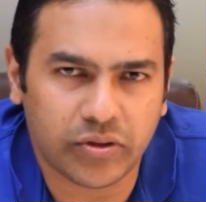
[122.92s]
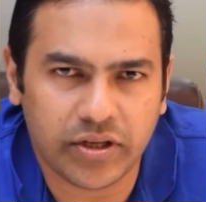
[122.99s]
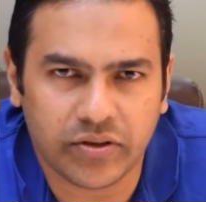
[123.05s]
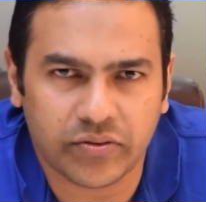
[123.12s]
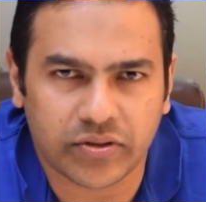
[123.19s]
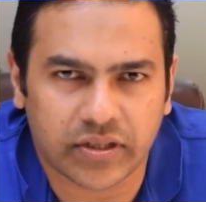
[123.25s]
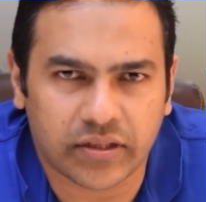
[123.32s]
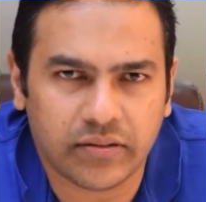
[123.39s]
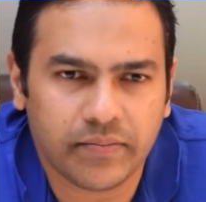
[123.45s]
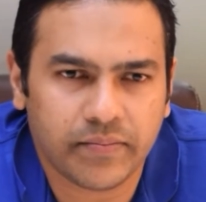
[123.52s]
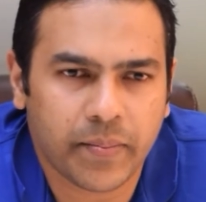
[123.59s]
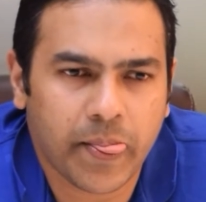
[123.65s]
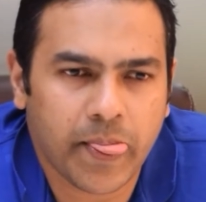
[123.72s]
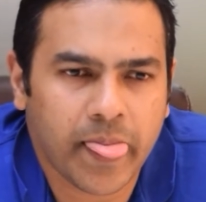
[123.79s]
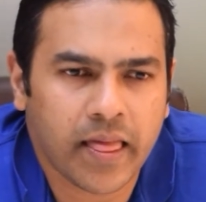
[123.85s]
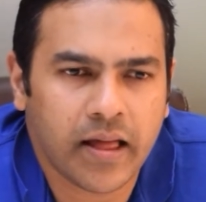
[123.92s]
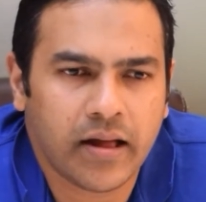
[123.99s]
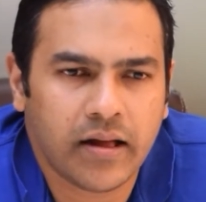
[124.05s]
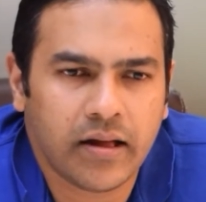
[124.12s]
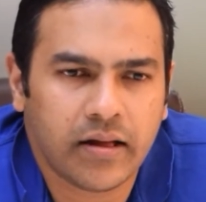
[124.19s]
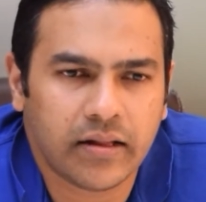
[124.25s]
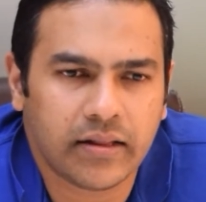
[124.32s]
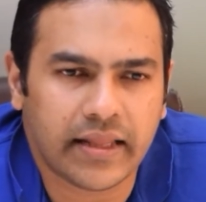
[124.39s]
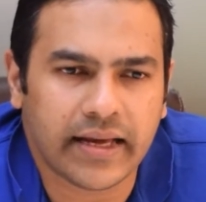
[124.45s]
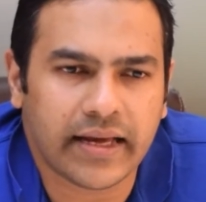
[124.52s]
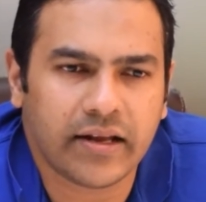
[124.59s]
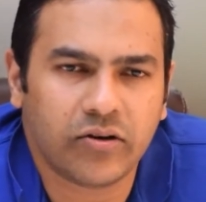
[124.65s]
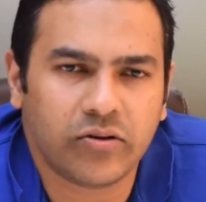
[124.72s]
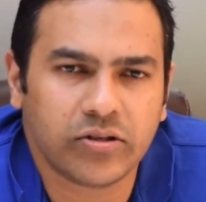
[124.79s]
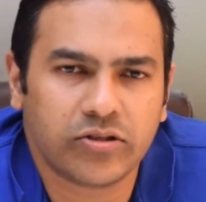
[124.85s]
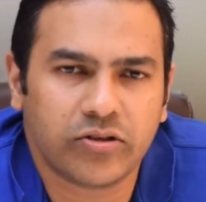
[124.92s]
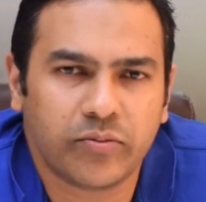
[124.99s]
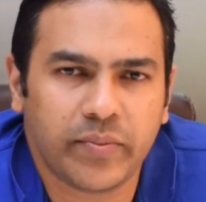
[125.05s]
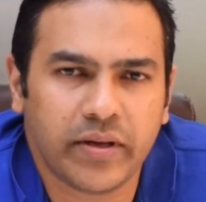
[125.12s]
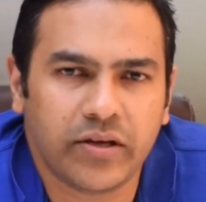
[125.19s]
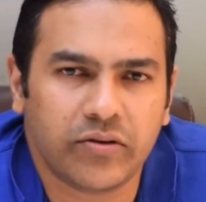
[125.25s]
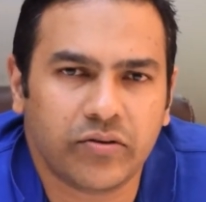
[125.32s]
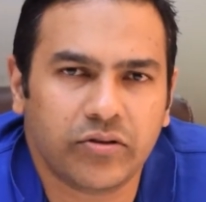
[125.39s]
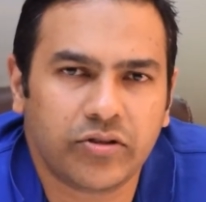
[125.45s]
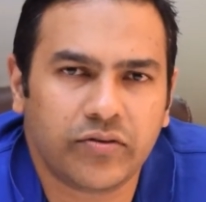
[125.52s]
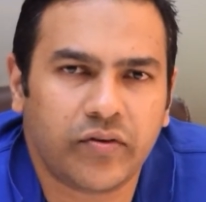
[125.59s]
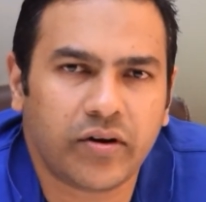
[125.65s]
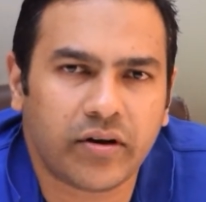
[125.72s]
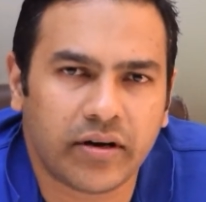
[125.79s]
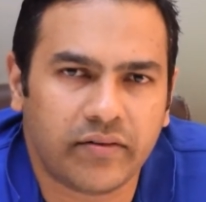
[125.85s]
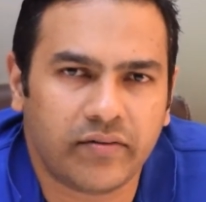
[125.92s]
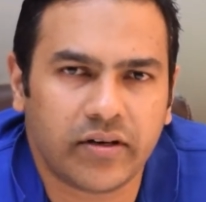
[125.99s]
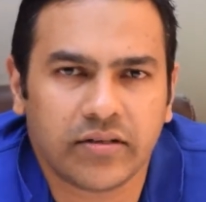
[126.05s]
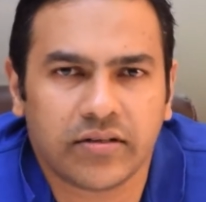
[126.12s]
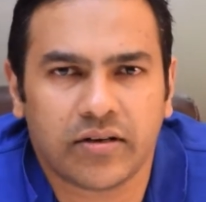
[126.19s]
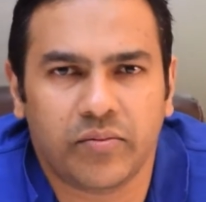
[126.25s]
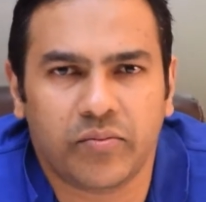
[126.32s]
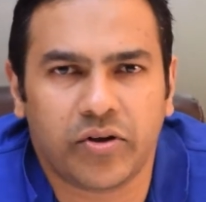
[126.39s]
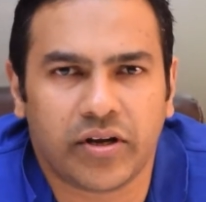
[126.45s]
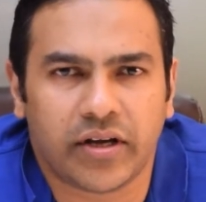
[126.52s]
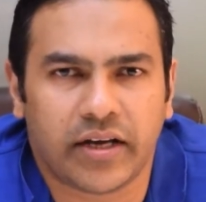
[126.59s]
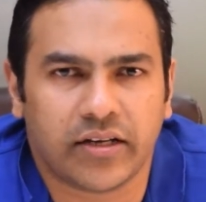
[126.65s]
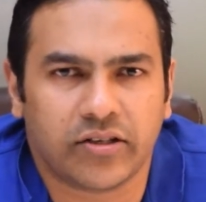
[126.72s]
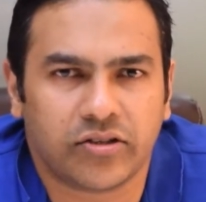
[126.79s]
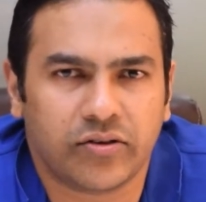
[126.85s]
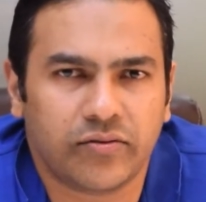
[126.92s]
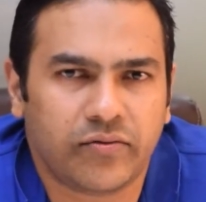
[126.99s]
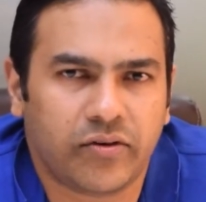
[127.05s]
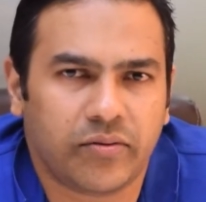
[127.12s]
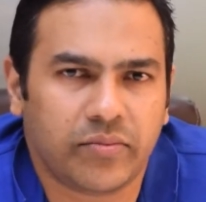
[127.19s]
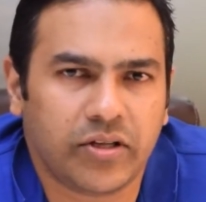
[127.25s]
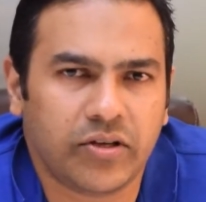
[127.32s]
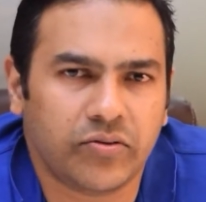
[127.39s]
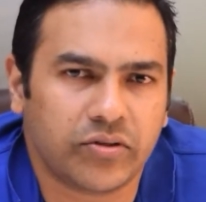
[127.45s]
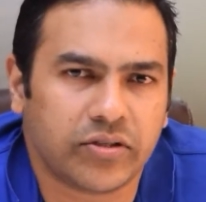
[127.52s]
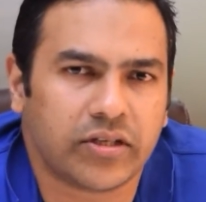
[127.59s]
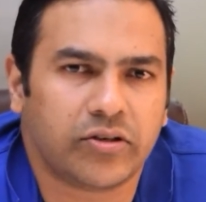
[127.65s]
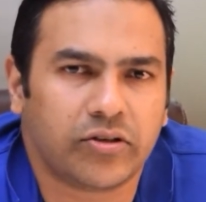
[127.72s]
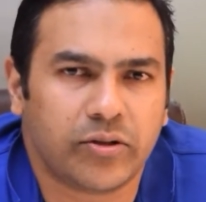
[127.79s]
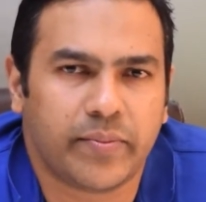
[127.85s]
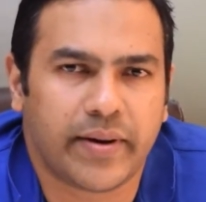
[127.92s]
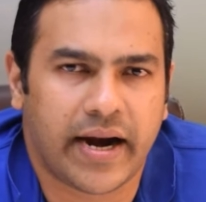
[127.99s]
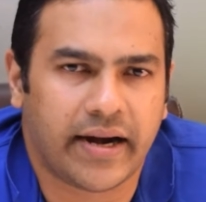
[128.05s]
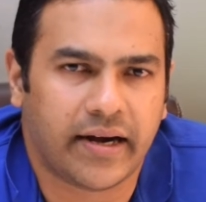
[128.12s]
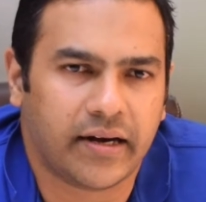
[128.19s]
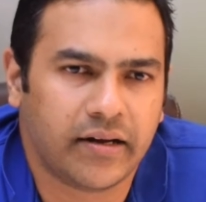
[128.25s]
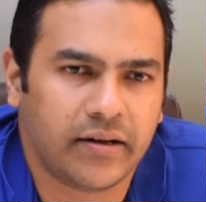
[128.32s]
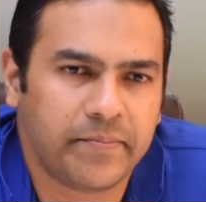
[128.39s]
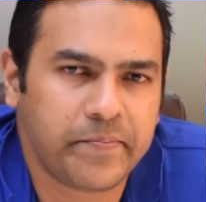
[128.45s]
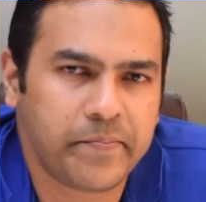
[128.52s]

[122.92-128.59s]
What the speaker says: user. They can also be used for reverse communication from the user to the brand.